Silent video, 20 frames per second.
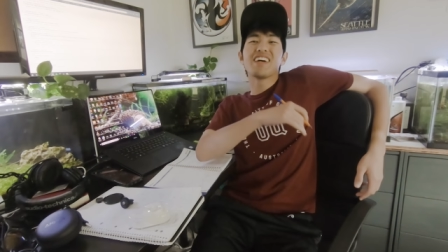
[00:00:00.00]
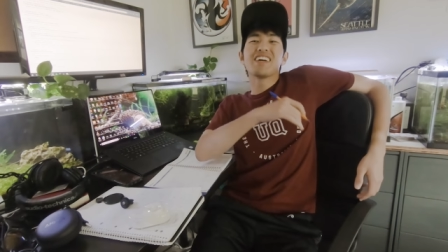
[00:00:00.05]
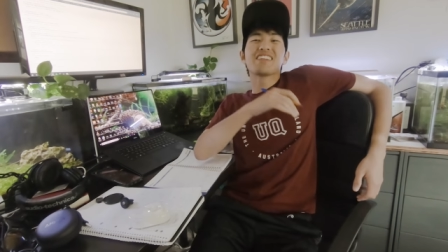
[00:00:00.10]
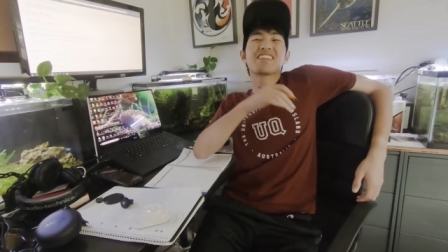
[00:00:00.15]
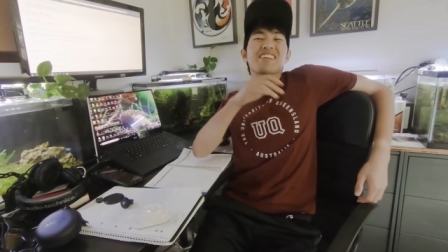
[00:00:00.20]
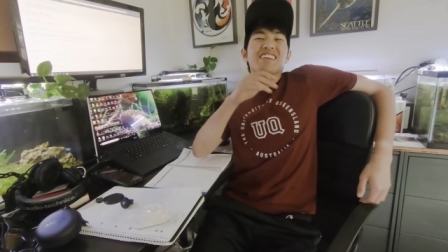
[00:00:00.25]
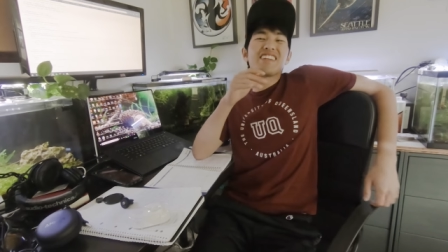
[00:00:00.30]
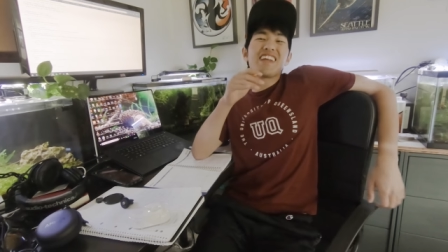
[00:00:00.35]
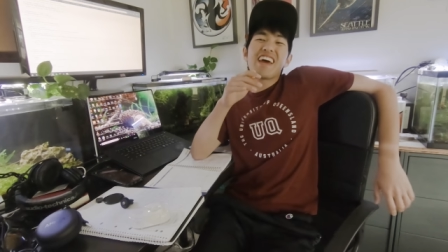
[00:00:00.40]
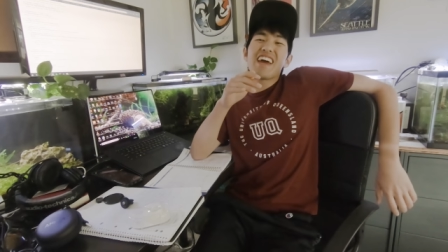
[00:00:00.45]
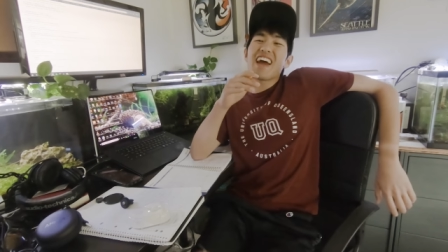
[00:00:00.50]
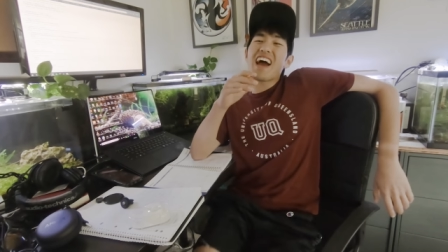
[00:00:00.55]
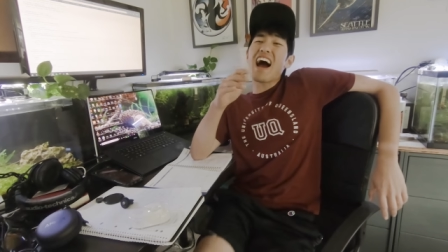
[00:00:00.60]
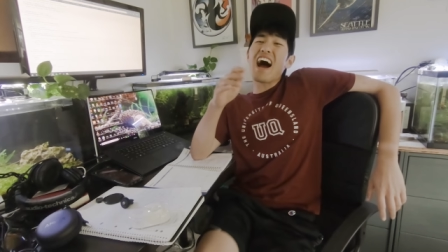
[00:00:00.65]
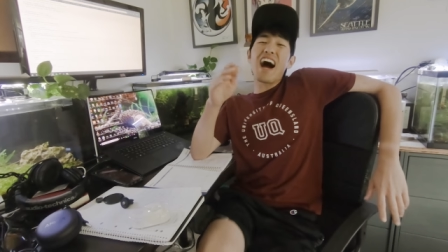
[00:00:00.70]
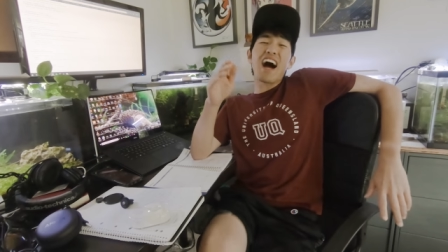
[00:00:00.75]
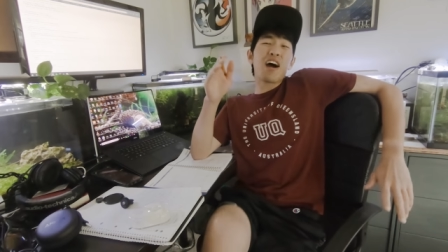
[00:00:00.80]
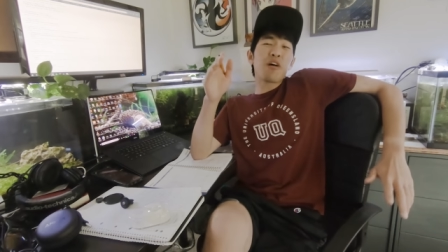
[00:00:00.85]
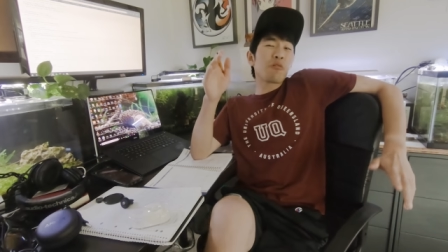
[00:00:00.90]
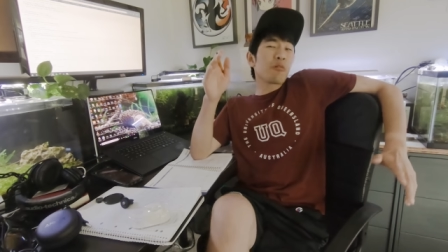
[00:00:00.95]
Today
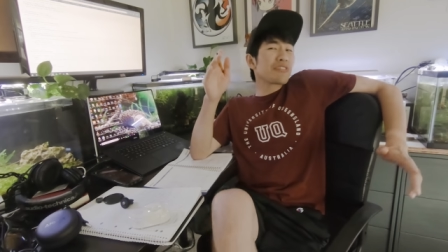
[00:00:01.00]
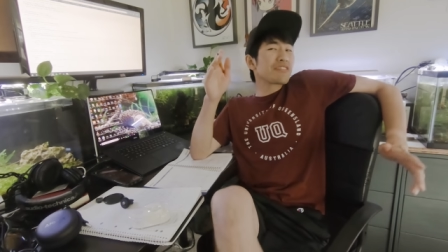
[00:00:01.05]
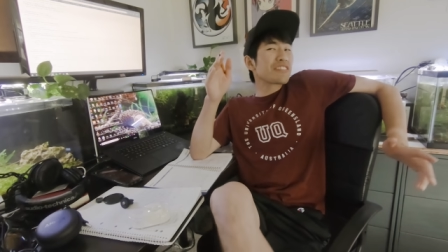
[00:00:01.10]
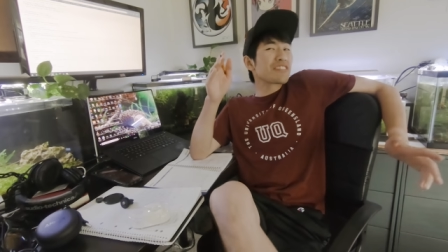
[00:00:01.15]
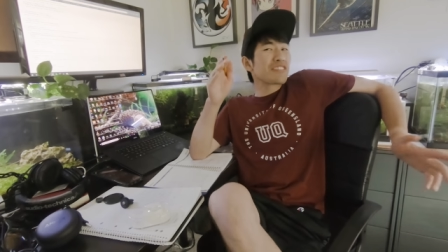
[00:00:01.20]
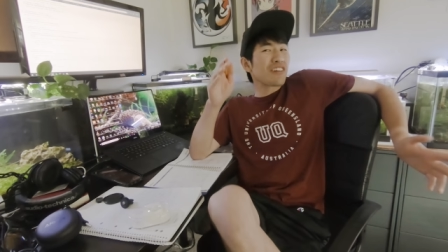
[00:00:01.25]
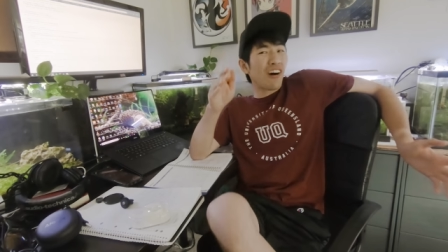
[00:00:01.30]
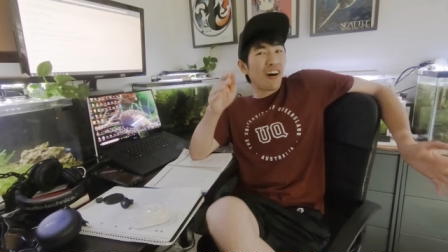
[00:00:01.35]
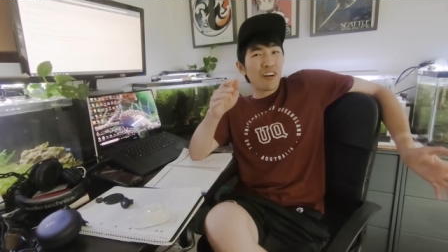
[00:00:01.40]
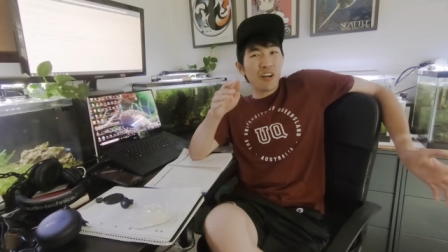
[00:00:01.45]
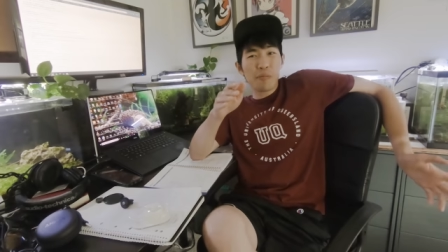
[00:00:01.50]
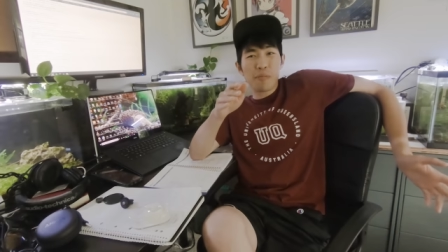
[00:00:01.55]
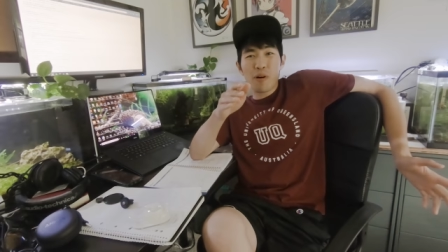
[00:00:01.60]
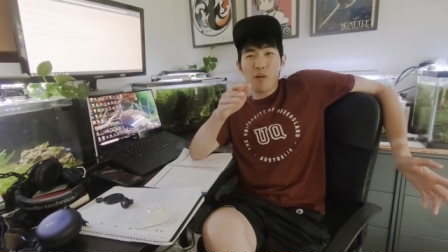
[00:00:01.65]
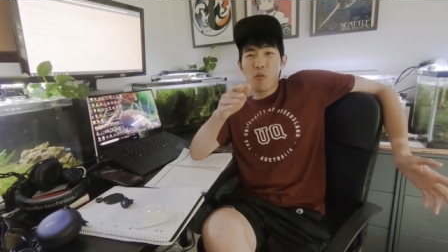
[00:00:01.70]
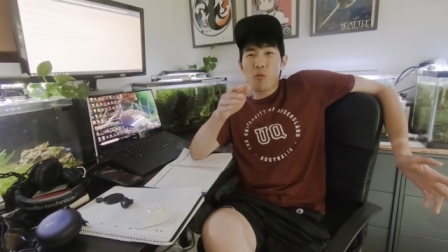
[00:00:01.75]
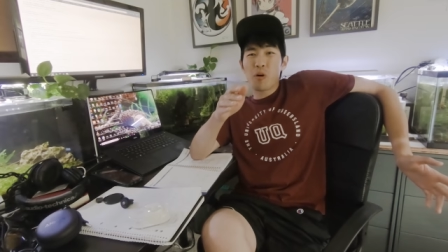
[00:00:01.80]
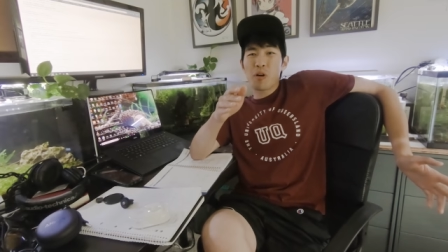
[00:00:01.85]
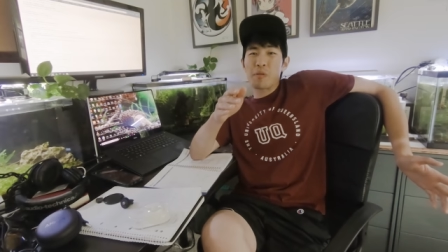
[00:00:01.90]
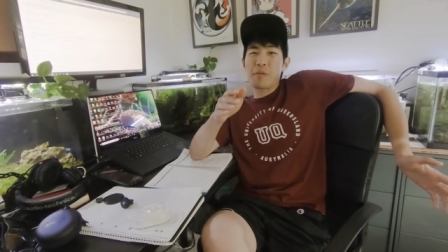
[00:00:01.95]
I want to talk
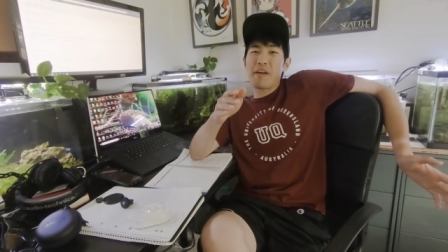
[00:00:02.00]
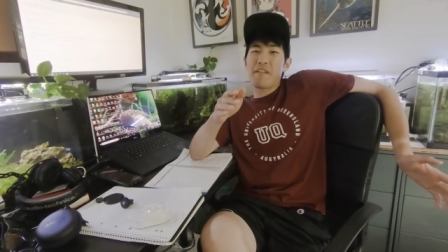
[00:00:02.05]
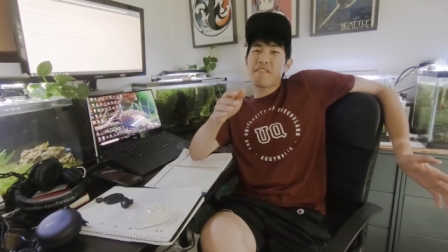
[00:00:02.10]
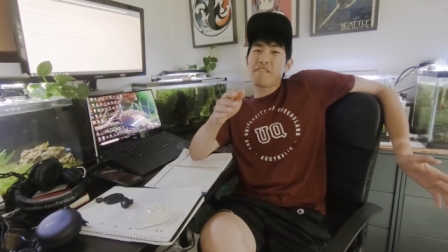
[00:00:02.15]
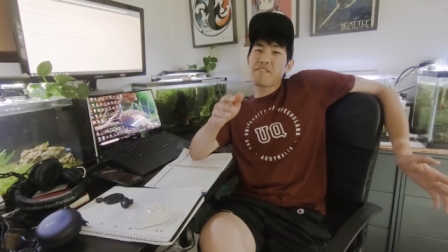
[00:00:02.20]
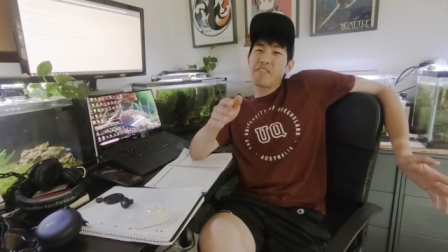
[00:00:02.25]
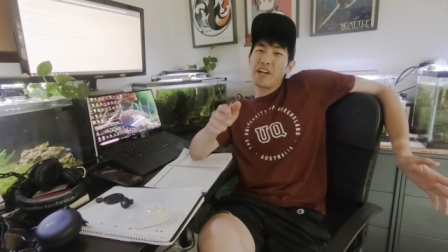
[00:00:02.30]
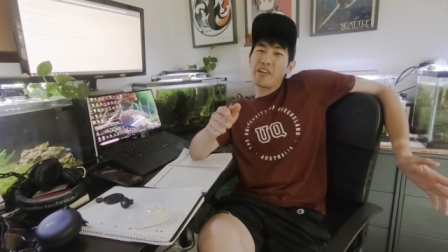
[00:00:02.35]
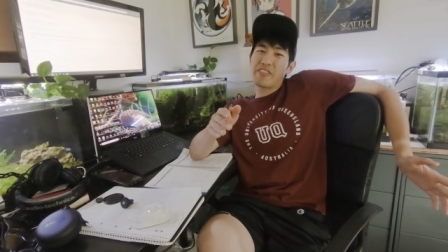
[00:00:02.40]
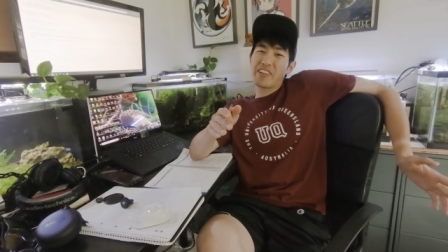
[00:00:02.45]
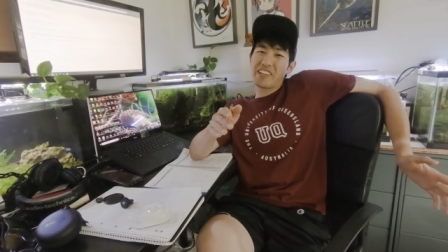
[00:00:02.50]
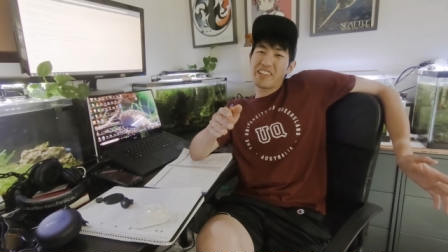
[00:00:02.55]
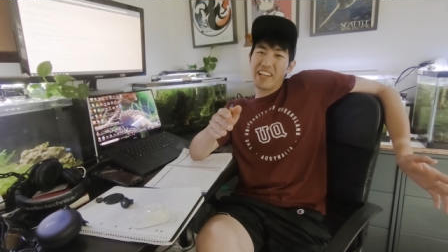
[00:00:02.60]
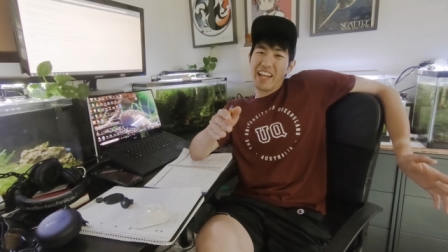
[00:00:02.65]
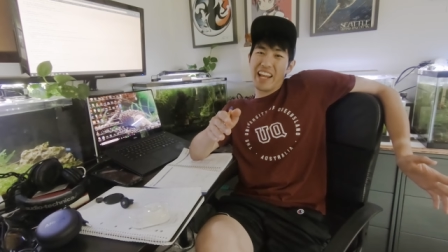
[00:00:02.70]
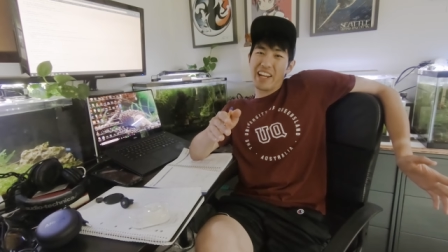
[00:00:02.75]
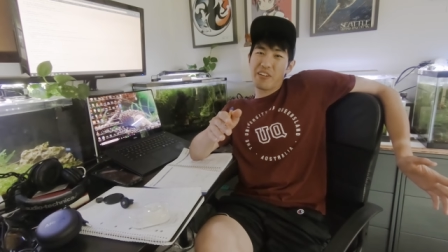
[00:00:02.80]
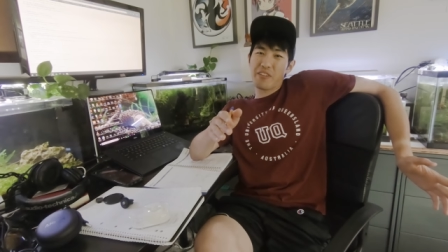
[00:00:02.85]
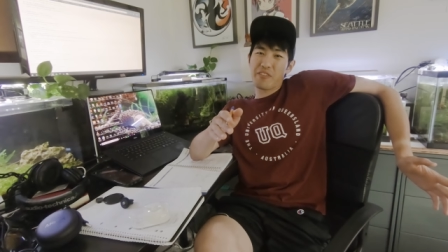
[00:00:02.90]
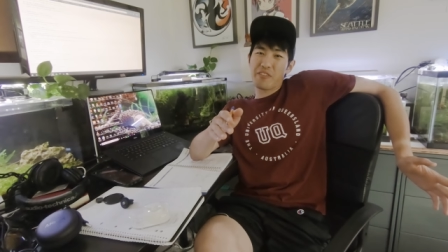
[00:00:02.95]
about one of my favorite
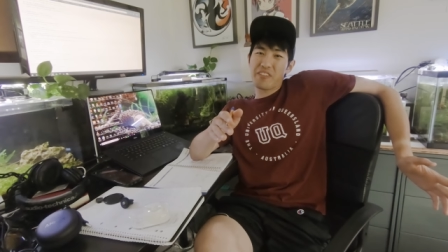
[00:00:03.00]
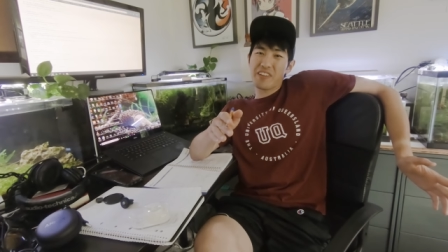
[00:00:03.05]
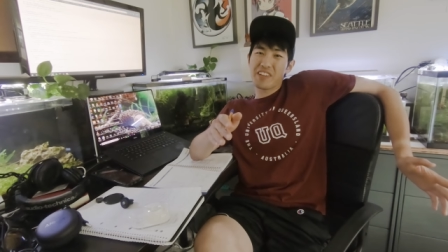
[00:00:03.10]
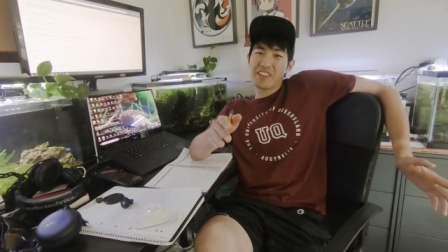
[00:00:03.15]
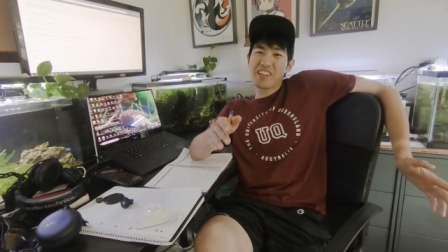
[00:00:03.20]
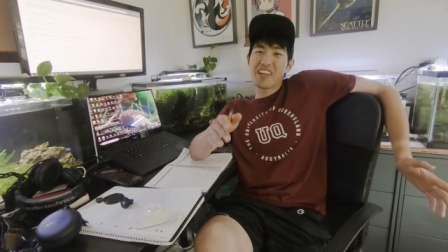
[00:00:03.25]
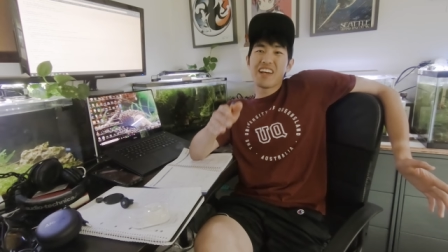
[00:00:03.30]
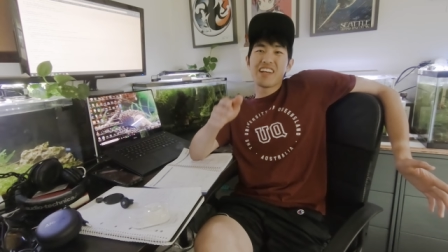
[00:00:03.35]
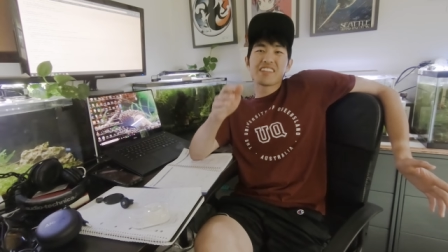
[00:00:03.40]
nanofish,